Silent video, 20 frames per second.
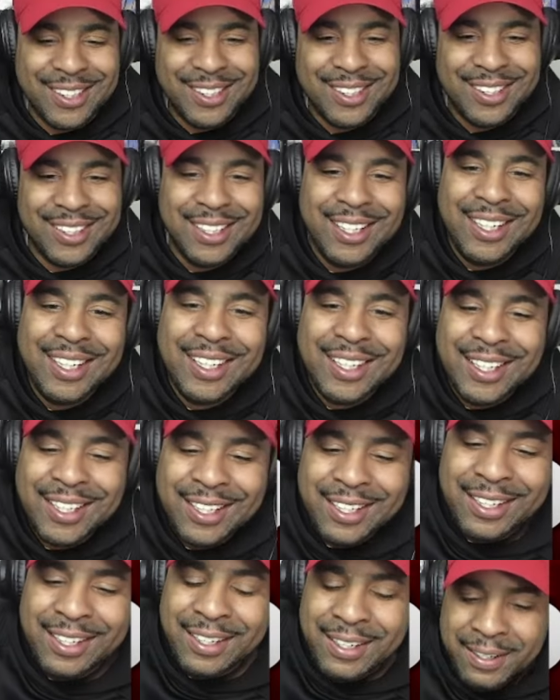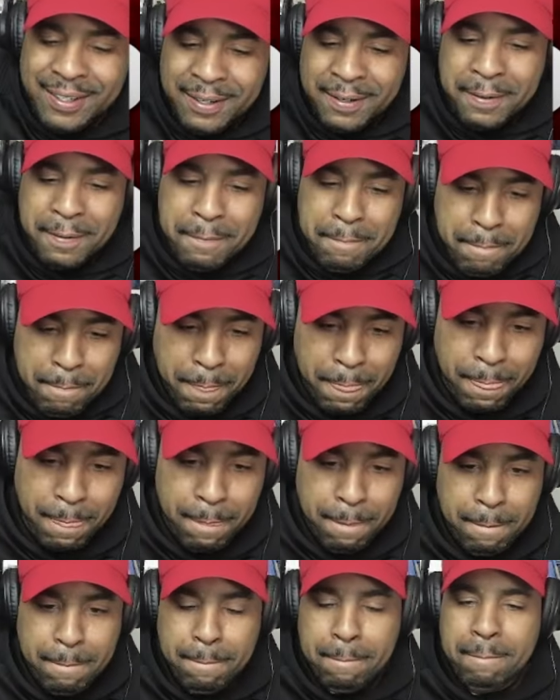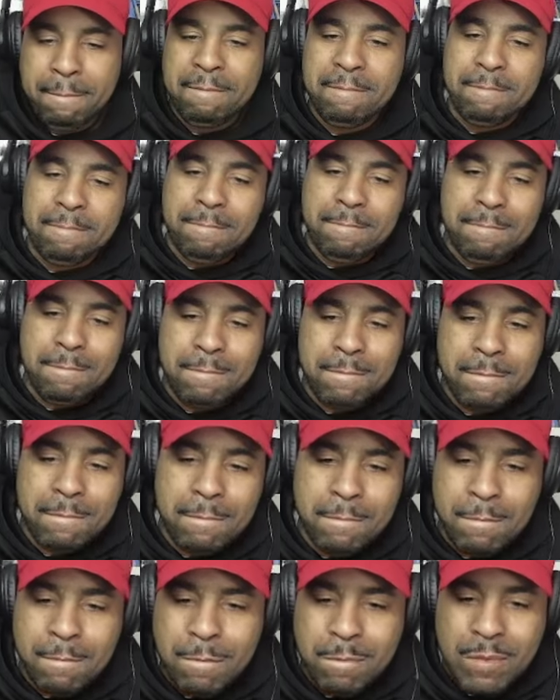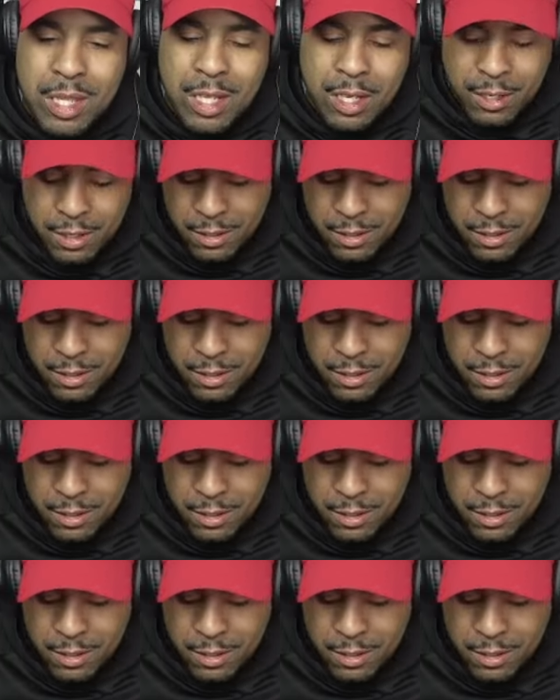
The Rock signaling he will betray Roman Reigns, and here's